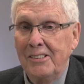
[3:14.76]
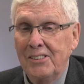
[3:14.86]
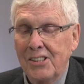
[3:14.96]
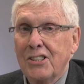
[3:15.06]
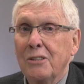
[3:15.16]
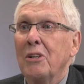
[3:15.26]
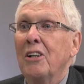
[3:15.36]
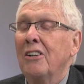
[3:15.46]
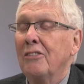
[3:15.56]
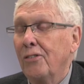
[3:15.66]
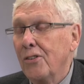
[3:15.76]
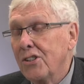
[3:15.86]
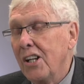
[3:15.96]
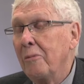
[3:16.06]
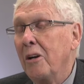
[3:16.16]
system,
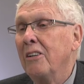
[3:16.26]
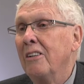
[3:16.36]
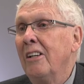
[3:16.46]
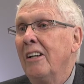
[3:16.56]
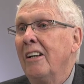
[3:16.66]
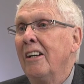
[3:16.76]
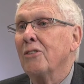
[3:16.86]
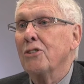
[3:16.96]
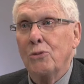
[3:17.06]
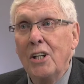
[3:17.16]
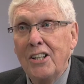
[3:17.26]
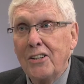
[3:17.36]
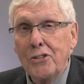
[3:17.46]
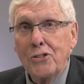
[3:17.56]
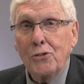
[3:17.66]
first time I was really
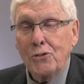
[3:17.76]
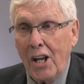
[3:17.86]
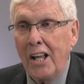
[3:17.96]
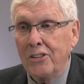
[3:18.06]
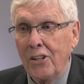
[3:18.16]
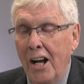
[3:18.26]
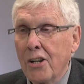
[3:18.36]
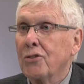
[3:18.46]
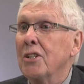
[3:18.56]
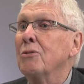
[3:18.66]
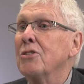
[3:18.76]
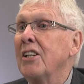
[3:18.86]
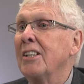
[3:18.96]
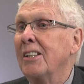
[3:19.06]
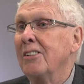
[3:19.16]
introduced to ASHRAE was
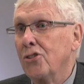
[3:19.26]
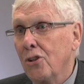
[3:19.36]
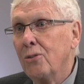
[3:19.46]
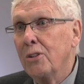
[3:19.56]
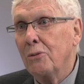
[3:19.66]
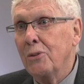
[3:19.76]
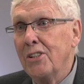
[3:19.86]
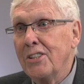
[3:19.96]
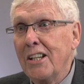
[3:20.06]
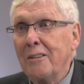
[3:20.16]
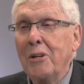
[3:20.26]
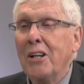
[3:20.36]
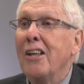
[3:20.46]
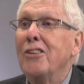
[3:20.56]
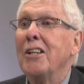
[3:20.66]
at this show in the wintertime.
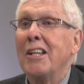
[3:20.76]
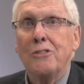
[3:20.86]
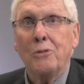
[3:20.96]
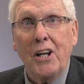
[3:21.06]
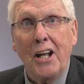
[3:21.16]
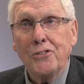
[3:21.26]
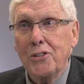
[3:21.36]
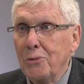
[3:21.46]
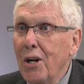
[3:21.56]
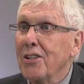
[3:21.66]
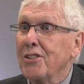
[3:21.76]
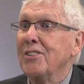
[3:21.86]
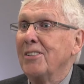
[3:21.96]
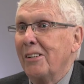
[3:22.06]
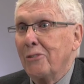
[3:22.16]
And I thought that's what ASHRAE
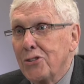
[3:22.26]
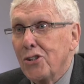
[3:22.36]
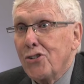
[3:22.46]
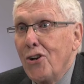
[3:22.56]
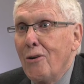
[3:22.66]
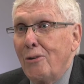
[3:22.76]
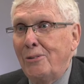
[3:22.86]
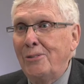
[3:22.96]
was. It was a show.